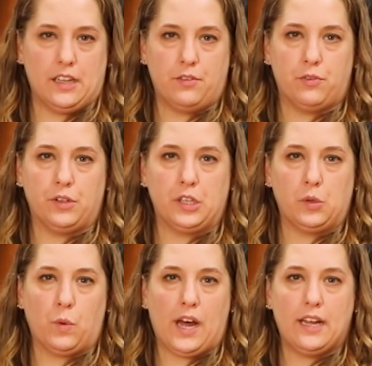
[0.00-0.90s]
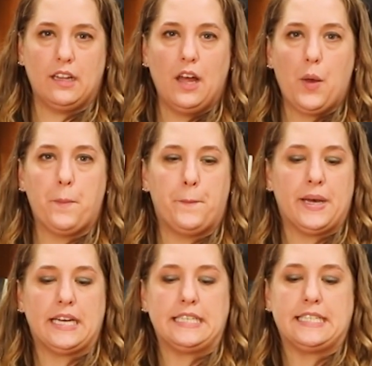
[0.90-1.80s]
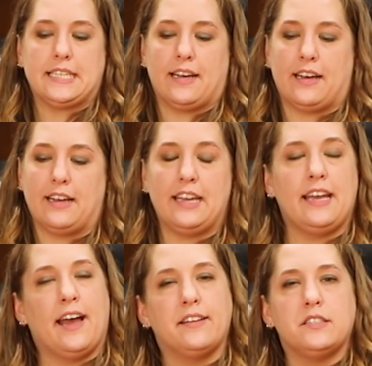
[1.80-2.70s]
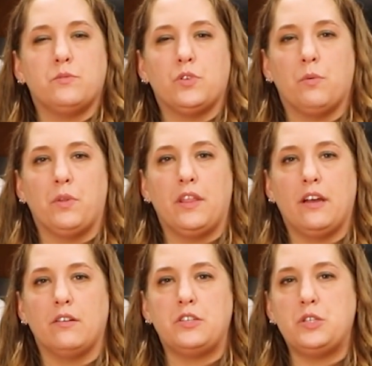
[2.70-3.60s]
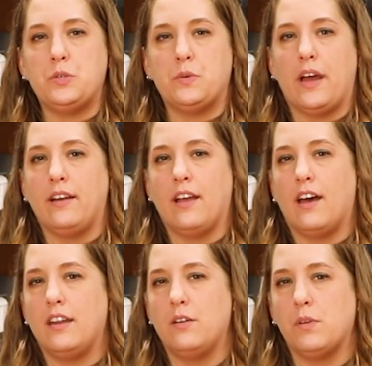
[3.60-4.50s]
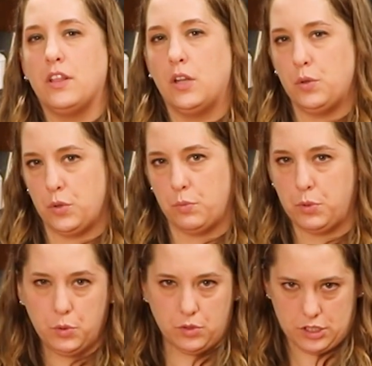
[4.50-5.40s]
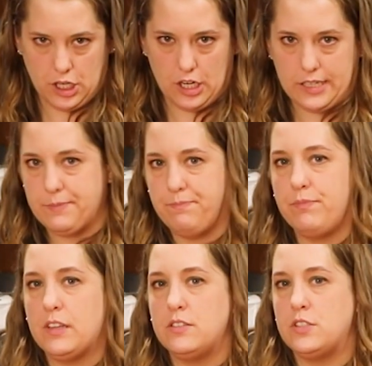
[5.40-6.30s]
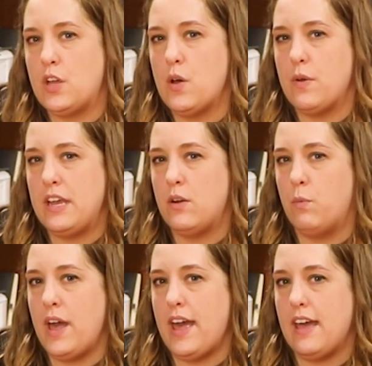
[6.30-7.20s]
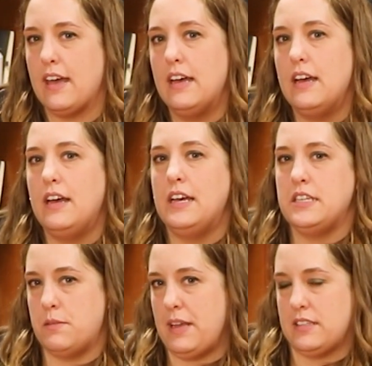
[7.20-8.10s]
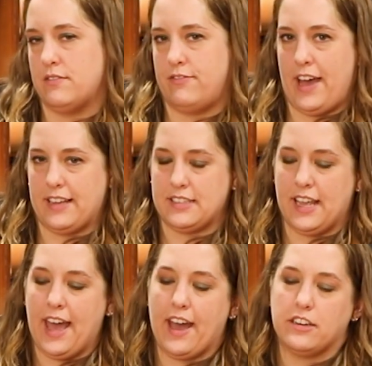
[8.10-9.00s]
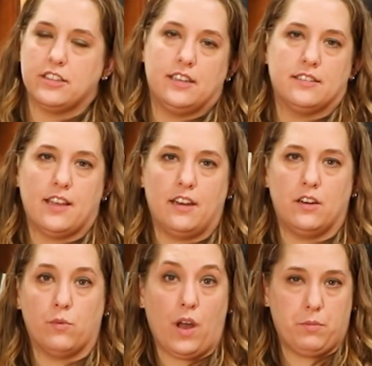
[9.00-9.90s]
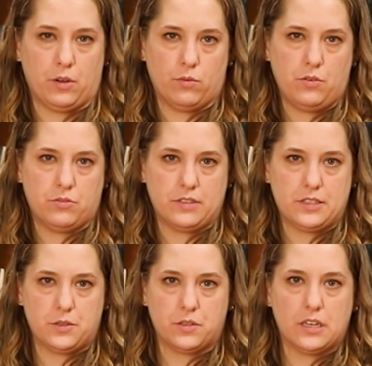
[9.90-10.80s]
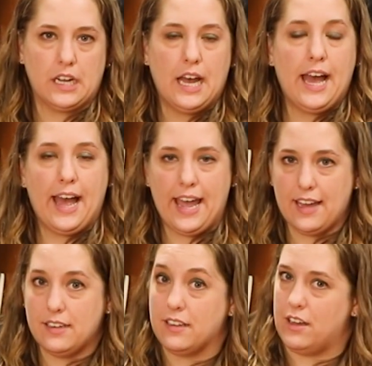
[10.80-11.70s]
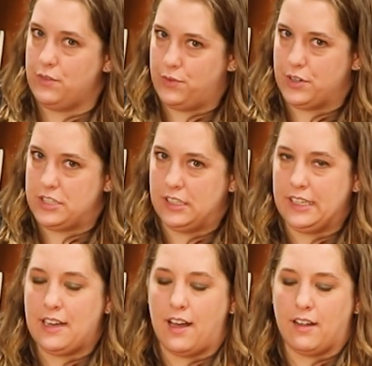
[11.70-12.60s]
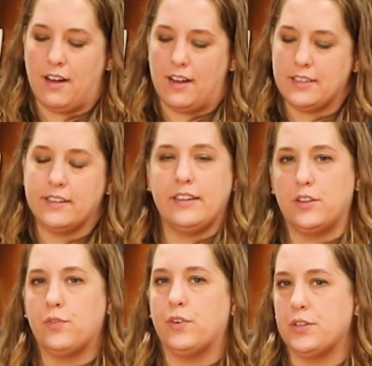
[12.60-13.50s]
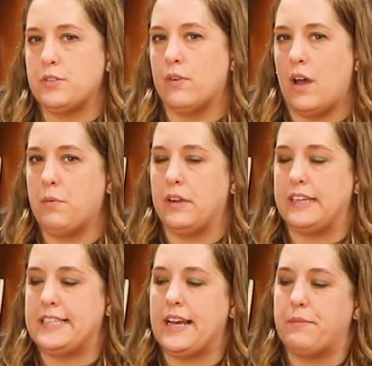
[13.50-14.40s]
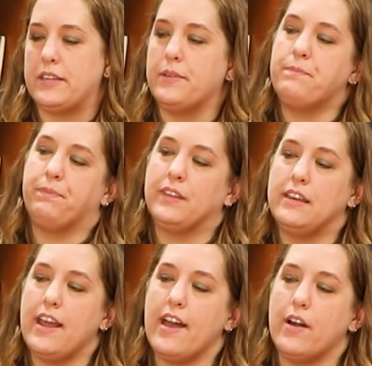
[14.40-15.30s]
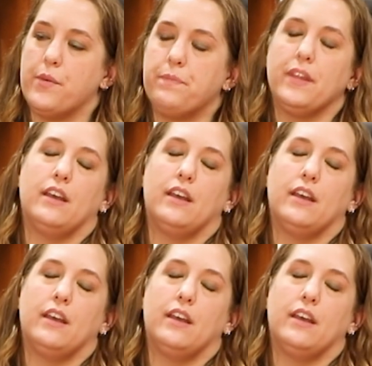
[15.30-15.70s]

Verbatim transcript: lived for a little while, but uh, he had some trouble there too and got in with a local pool shark. So, in a way, to make some fast cash, they decided to rob a grocery store and unfortunately got caught in his first robbery attempt. Now,